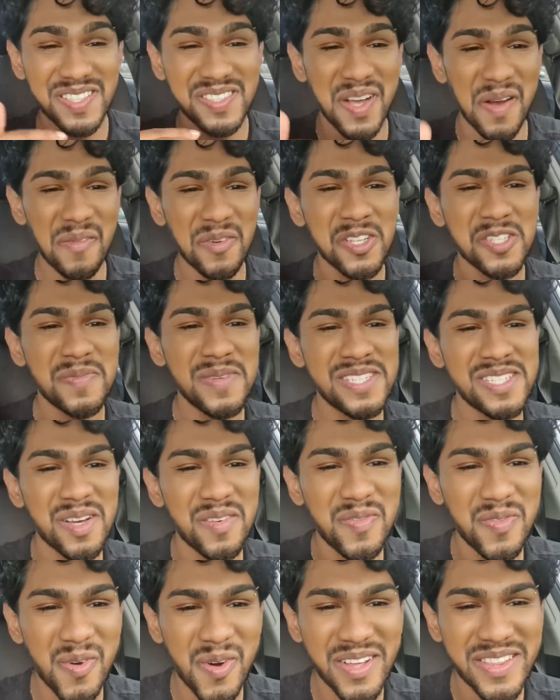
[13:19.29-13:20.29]
Domino's
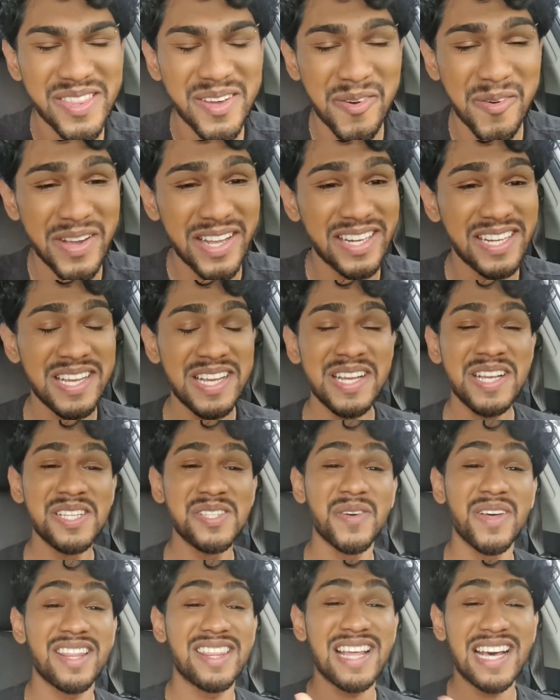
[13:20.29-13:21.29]
pizza for the win.
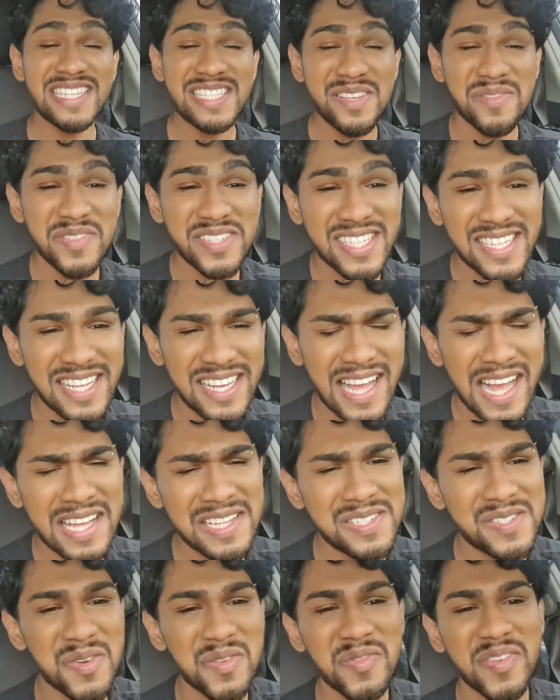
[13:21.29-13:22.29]
So that's it for today,
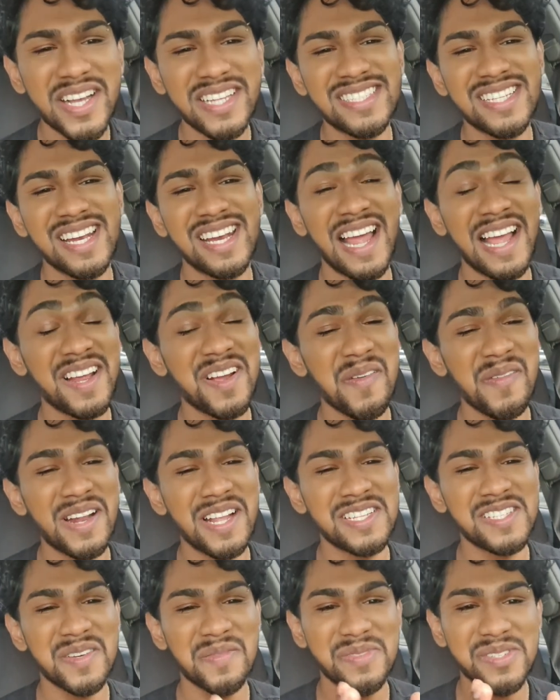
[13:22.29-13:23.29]
guys. Don't forget to like,
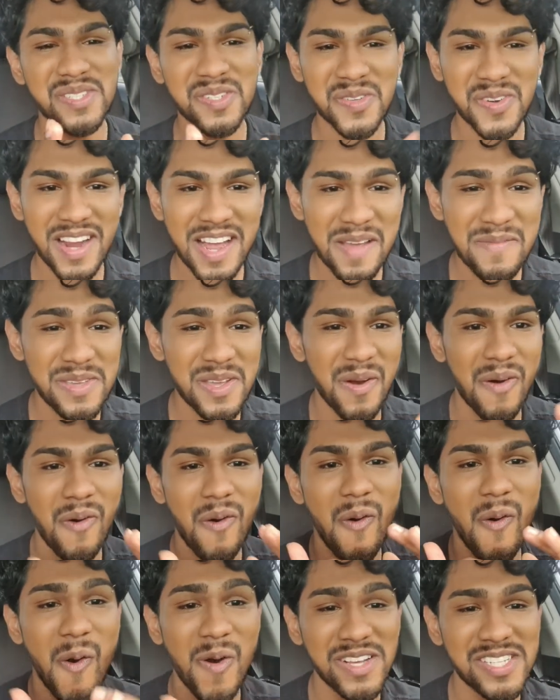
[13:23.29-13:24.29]
comment, and subscribe. You're
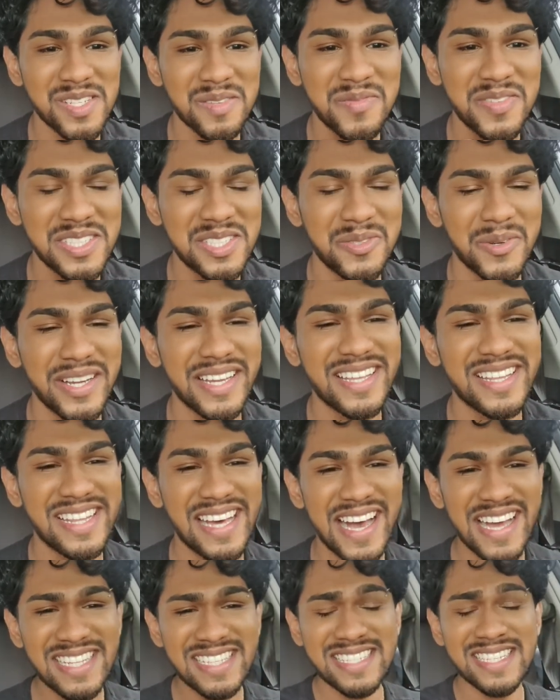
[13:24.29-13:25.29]
awesome for doing
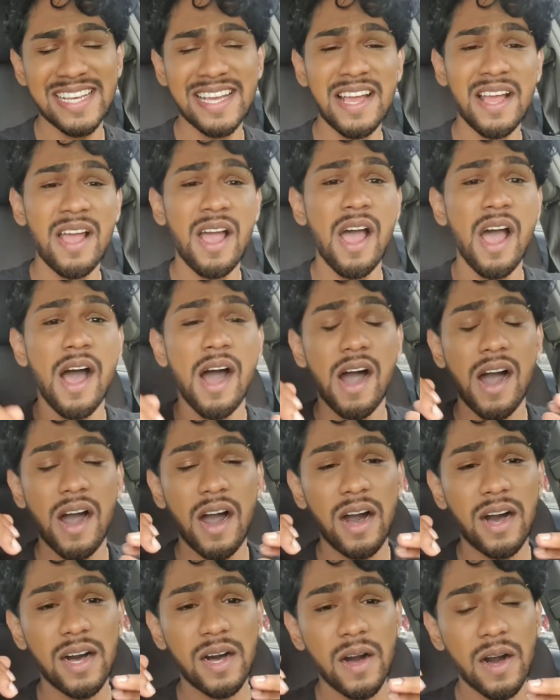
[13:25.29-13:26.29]
that.
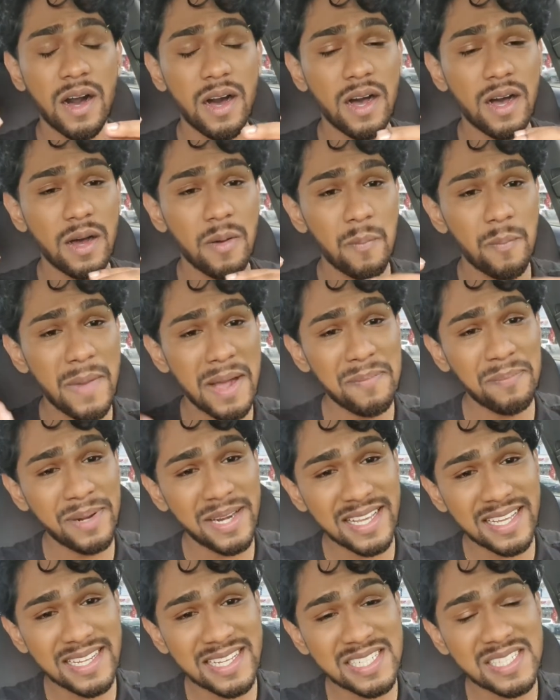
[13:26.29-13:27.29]
My
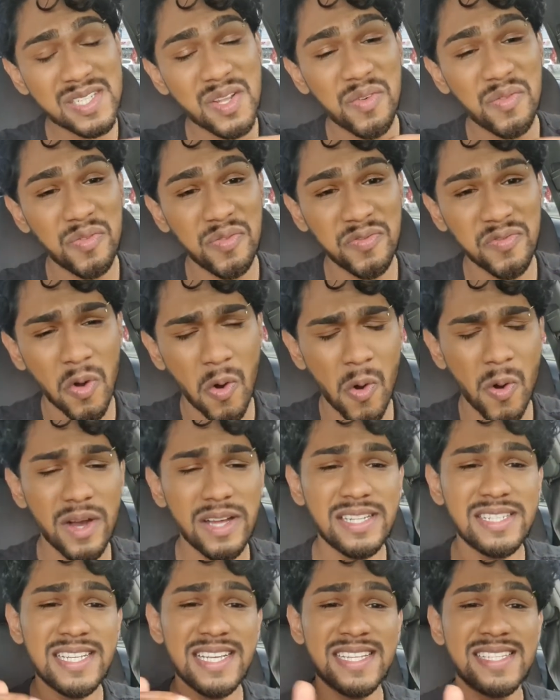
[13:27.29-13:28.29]
playlist
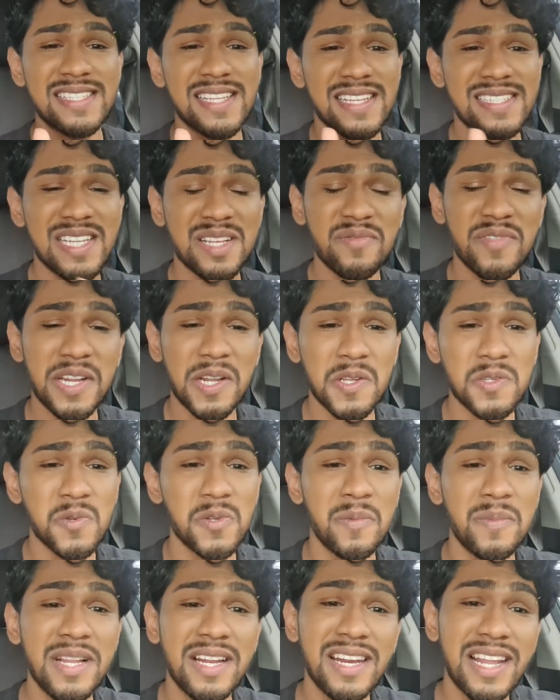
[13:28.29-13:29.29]
for taste testing videos
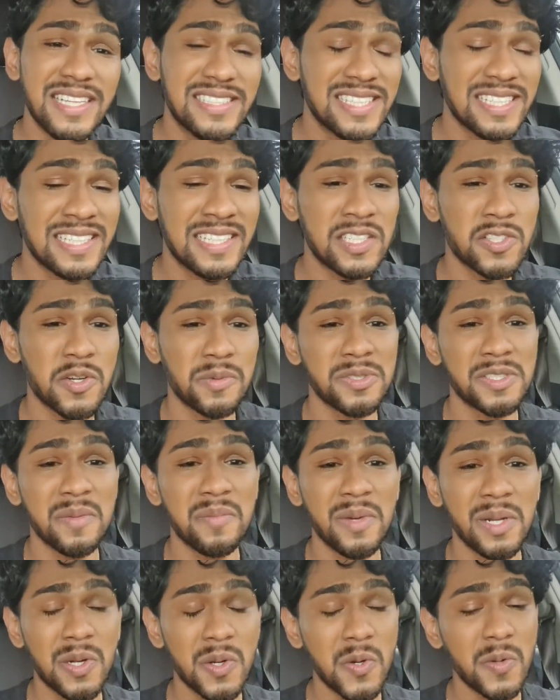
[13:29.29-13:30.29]
will be linked in the
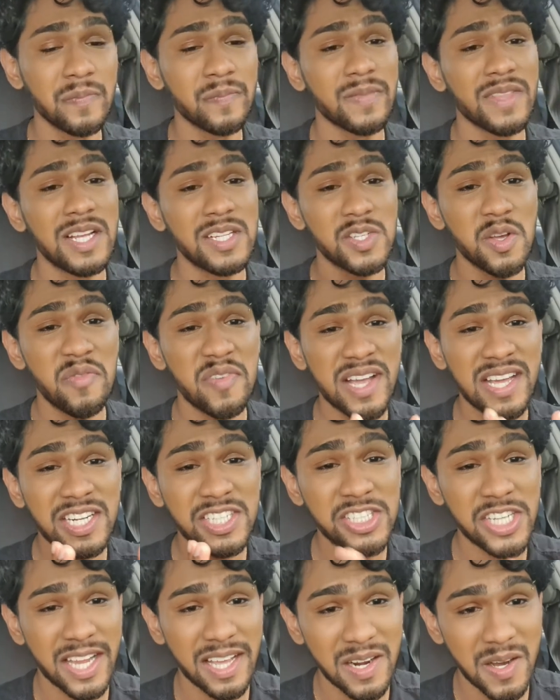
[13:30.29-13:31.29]
description below. Don't forget
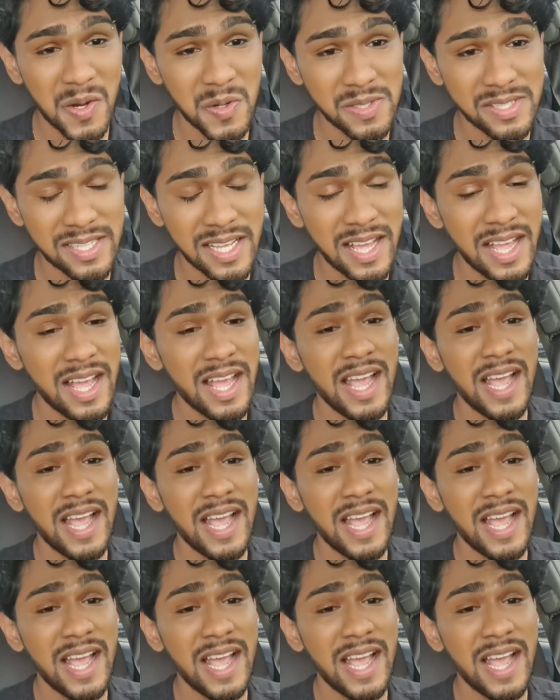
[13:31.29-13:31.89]
to check it out.